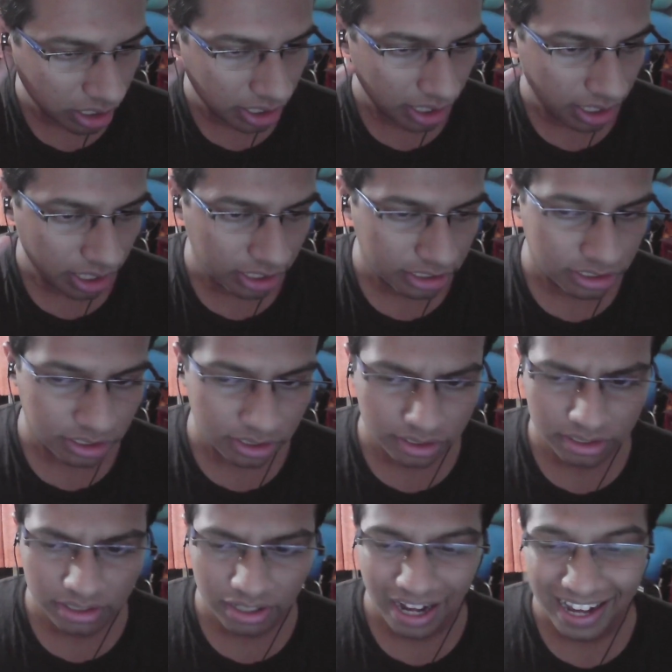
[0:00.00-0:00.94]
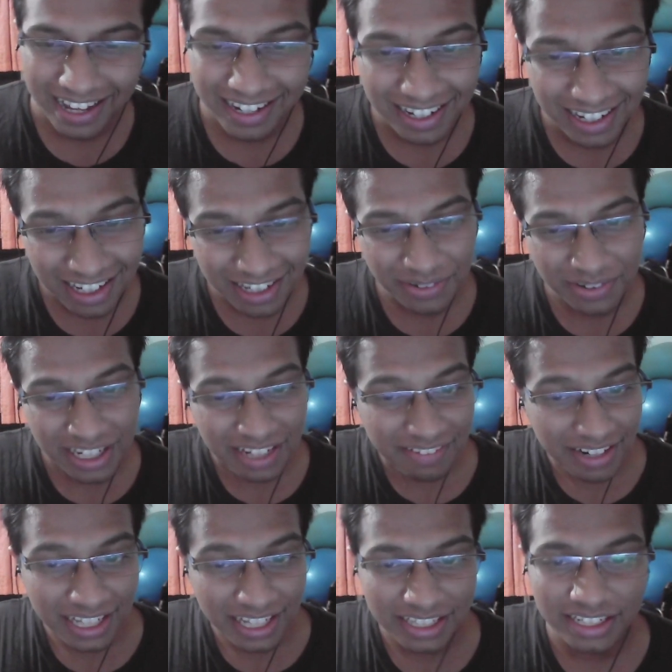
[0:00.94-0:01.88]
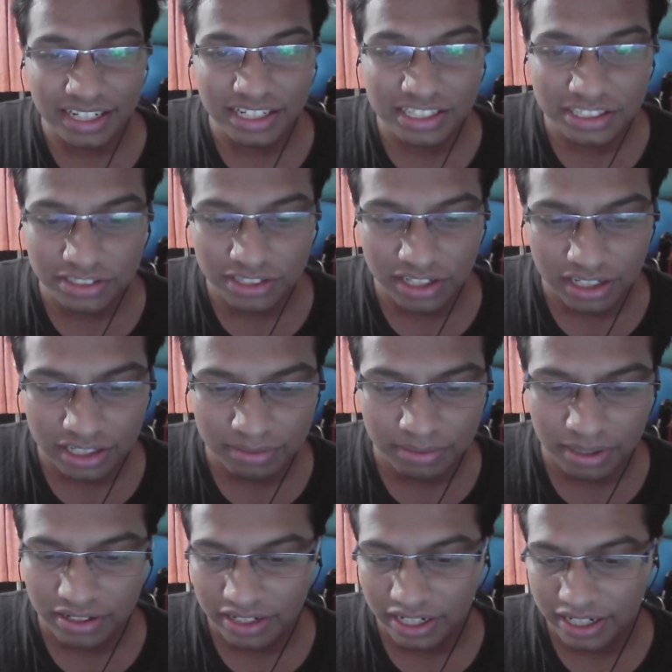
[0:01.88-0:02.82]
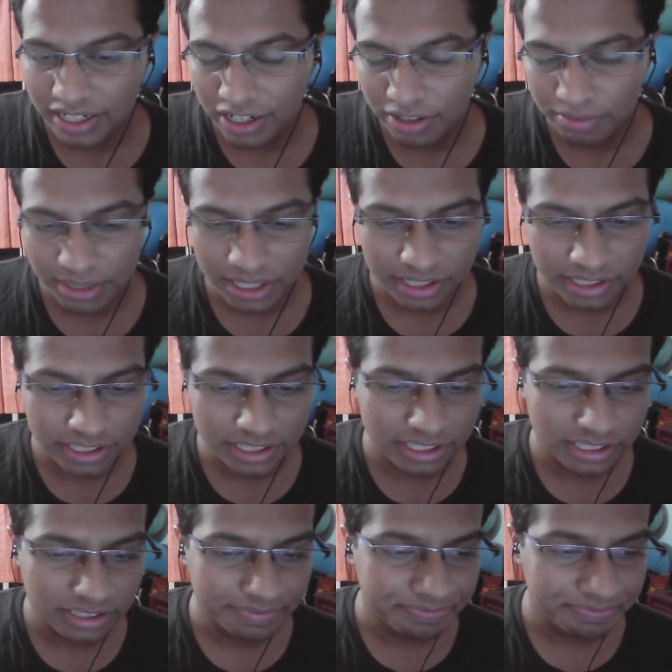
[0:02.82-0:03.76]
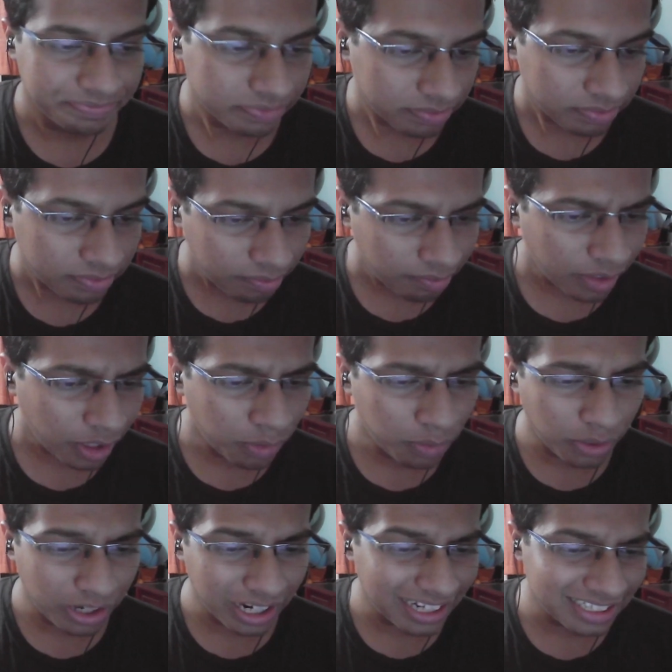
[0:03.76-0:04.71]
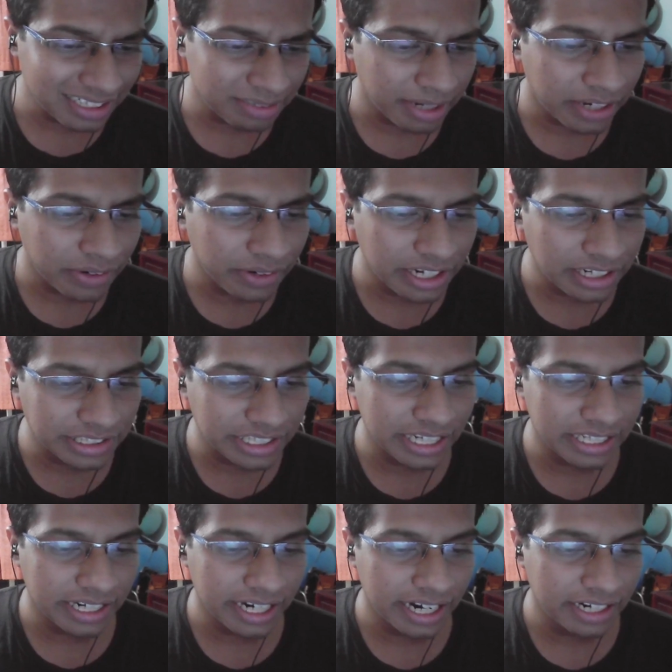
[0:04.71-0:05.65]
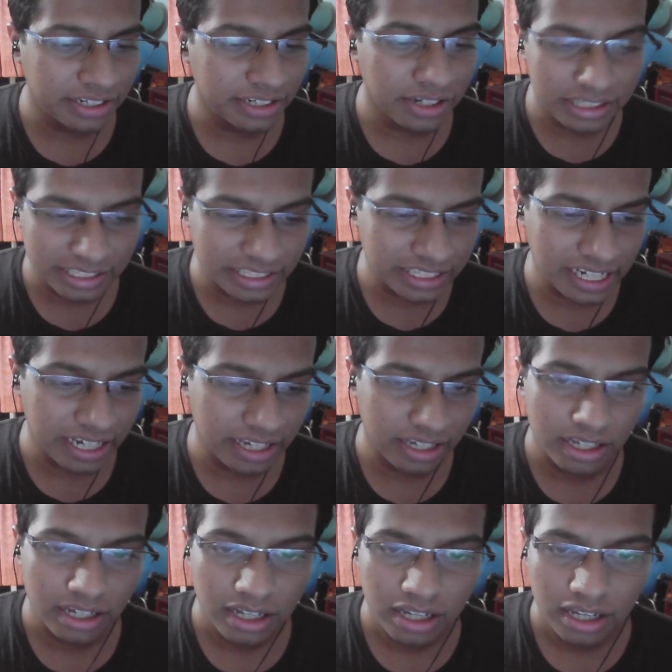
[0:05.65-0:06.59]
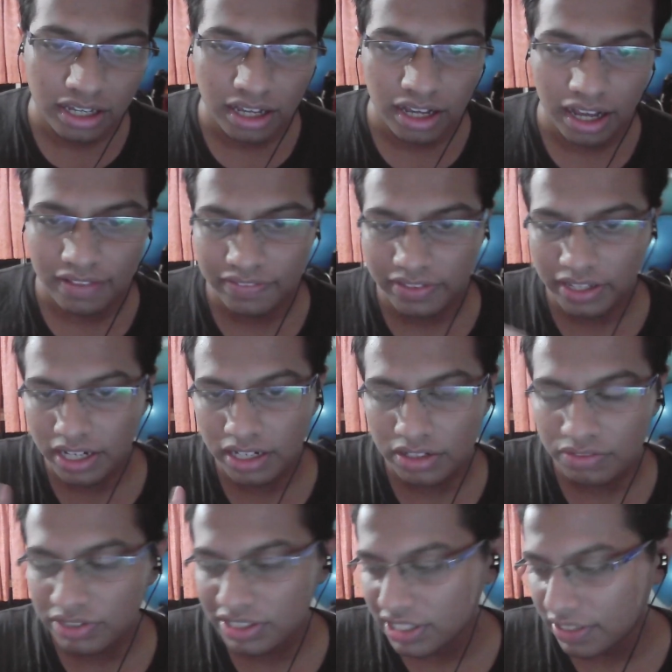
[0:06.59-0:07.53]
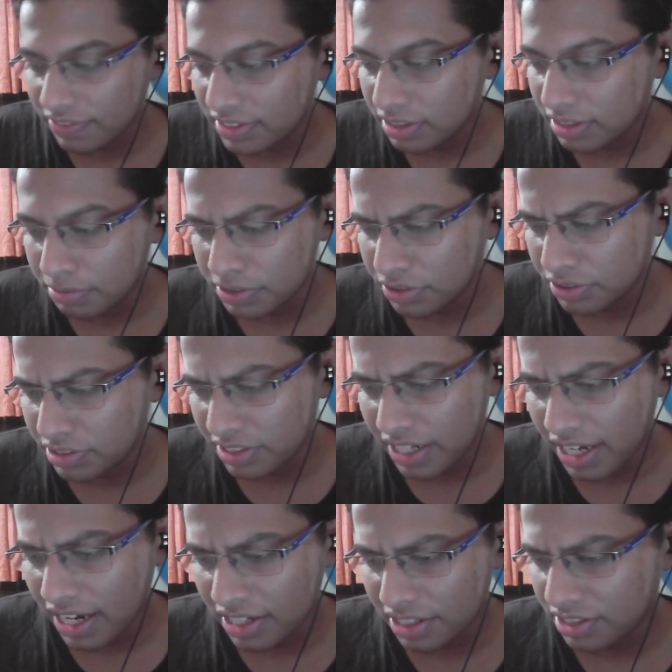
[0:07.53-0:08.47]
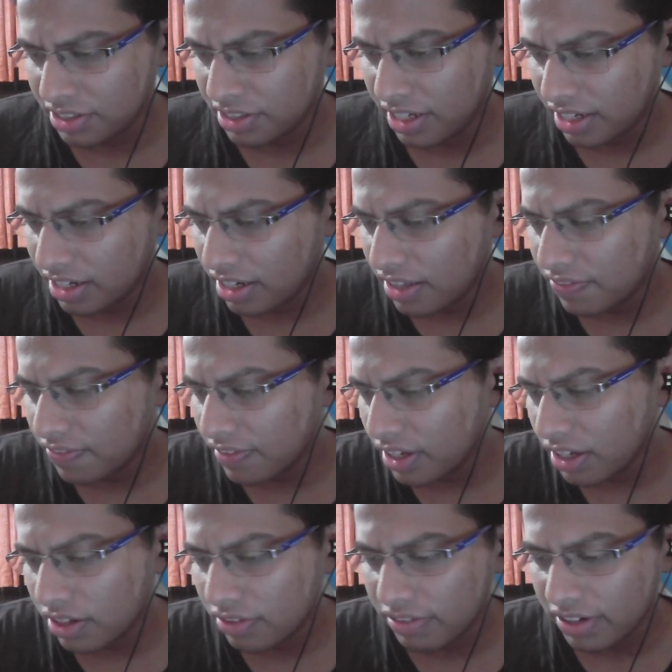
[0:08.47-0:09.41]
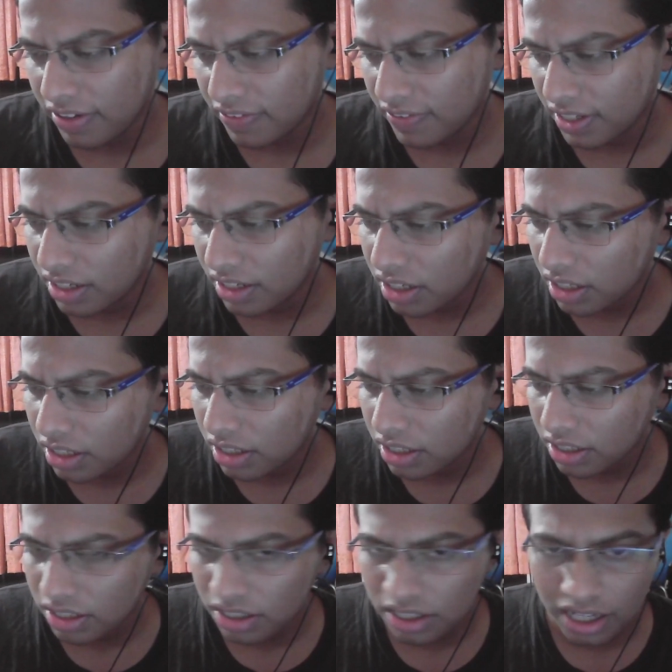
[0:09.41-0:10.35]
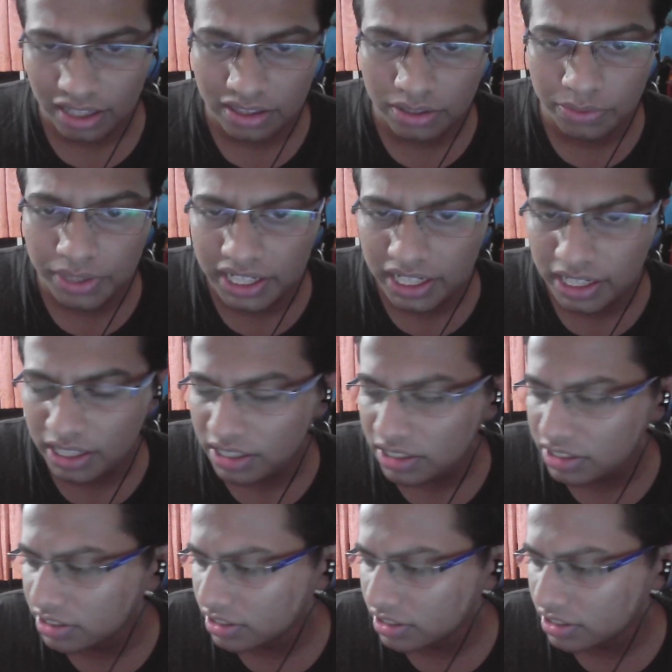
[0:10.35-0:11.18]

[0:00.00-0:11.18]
So I really don't have anything else to talk about right now, because what else am I going to say that I did not say at the end of the 7th episode's reaction? I can't think of anything at the very least.